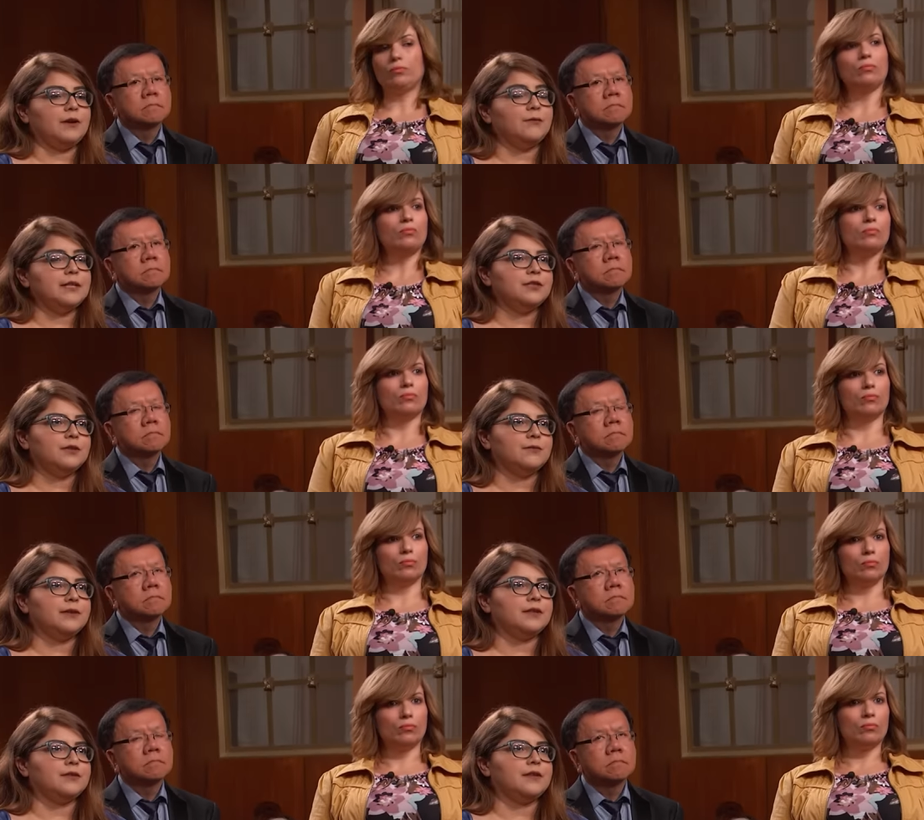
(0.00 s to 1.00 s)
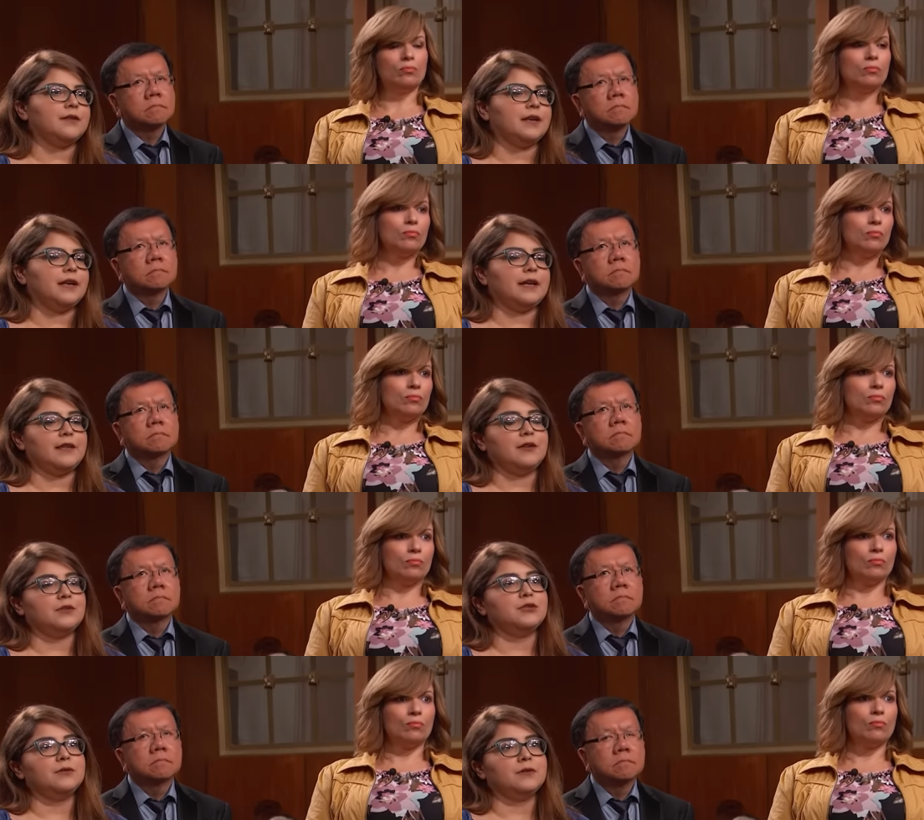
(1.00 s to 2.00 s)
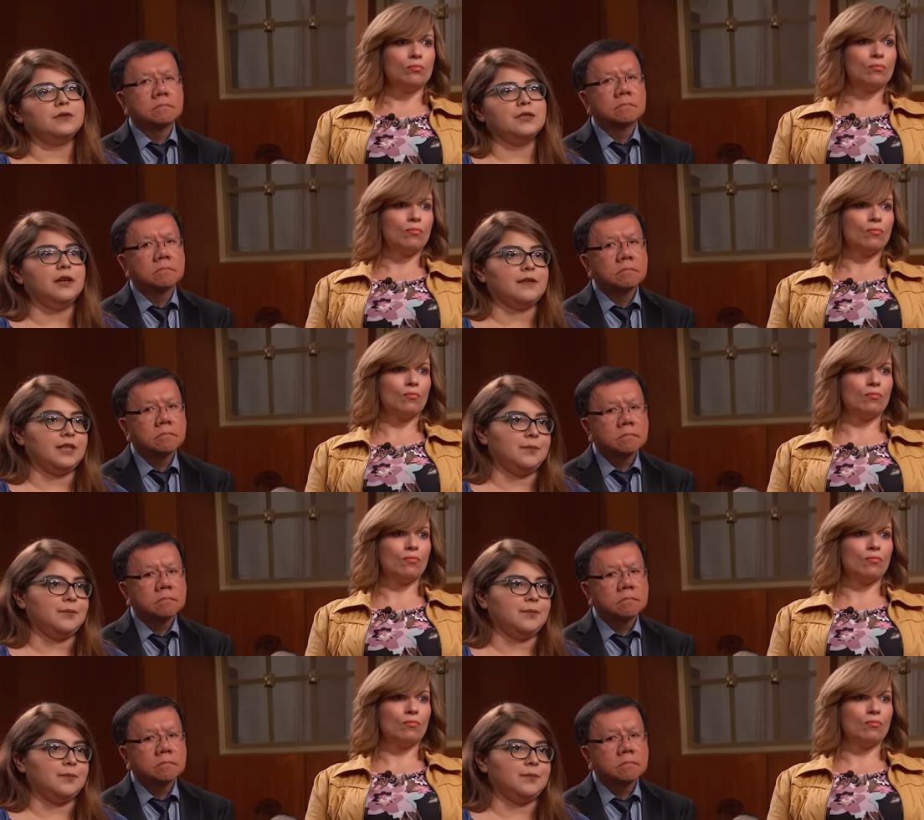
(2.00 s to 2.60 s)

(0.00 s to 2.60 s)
Speaker 1: I went to the window to see, and I saw two little dogs in the